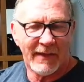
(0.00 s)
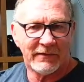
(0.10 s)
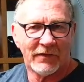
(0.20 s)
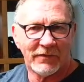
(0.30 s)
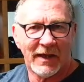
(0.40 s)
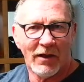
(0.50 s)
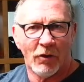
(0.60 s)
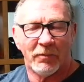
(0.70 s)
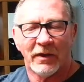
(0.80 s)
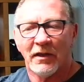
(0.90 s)
doesn't
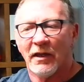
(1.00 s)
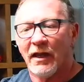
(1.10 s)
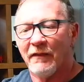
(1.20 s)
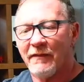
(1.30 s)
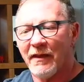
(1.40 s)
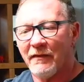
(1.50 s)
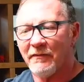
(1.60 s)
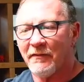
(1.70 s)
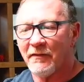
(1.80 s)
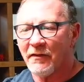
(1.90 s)
help. And
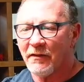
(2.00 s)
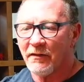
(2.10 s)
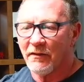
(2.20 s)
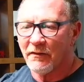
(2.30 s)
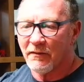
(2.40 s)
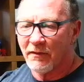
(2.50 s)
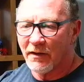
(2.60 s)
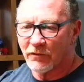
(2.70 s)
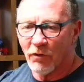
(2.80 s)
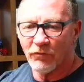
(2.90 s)
then
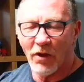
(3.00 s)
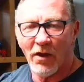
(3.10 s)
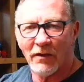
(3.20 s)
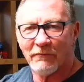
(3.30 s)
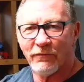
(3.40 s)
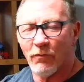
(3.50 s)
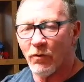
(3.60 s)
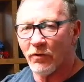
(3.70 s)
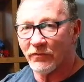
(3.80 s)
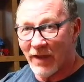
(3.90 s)
it goes on
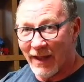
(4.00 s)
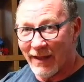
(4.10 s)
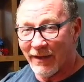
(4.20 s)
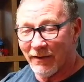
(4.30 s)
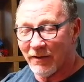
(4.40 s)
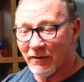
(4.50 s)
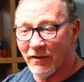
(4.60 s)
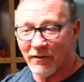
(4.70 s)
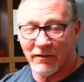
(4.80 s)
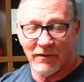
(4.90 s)
for time,
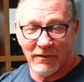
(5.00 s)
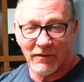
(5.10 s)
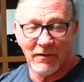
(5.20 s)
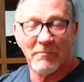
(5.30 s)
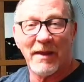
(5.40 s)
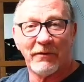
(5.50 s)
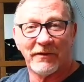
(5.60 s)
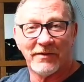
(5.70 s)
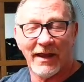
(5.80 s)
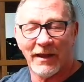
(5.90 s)
an amount of
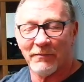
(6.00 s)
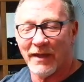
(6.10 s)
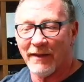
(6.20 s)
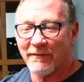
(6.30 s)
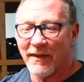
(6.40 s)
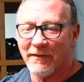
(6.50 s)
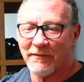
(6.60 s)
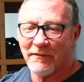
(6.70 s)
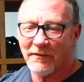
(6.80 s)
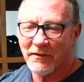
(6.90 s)
time, and
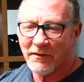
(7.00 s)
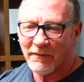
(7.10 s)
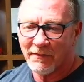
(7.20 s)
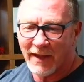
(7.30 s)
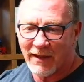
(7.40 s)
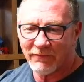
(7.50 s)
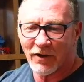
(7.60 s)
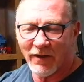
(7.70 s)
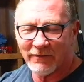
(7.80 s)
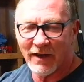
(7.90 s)
then they have to
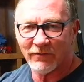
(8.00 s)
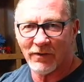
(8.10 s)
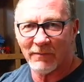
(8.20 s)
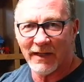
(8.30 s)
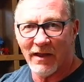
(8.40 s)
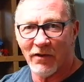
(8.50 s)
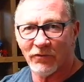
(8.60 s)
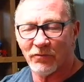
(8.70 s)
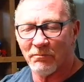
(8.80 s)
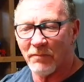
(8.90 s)
contact somebody
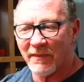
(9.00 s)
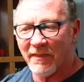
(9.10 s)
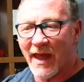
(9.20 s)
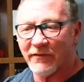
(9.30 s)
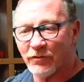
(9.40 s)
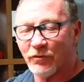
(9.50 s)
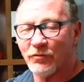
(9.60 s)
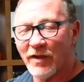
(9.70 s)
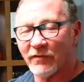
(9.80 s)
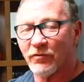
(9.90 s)
else, but that new
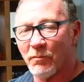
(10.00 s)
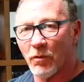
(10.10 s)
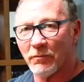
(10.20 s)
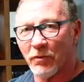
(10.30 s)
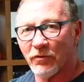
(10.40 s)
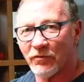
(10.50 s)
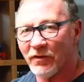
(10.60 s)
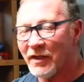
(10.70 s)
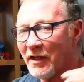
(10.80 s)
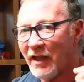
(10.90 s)
tech support
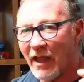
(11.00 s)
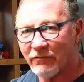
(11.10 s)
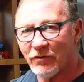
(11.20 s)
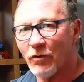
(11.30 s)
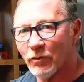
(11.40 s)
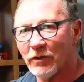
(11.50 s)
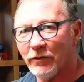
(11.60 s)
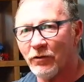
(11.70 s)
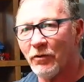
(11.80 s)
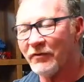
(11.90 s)
person has no
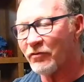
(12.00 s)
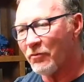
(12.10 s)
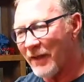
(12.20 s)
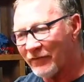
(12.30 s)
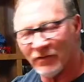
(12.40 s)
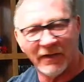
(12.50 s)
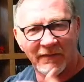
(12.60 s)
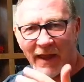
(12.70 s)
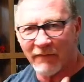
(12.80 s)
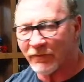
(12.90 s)
clue, and so basically
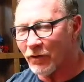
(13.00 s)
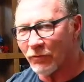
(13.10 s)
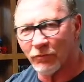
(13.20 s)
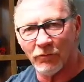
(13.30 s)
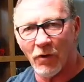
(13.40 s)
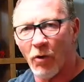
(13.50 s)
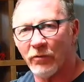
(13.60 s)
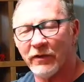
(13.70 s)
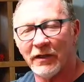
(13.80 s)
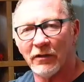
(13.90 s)
they have to go through the whole
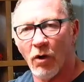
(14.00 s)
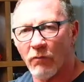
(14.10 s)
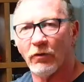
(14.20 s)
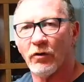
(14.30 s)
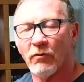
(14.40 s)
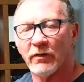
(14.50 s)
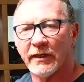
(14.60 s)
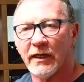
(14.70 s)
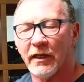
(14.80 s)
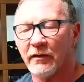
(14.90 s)
thing over and over
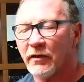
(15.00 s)
again.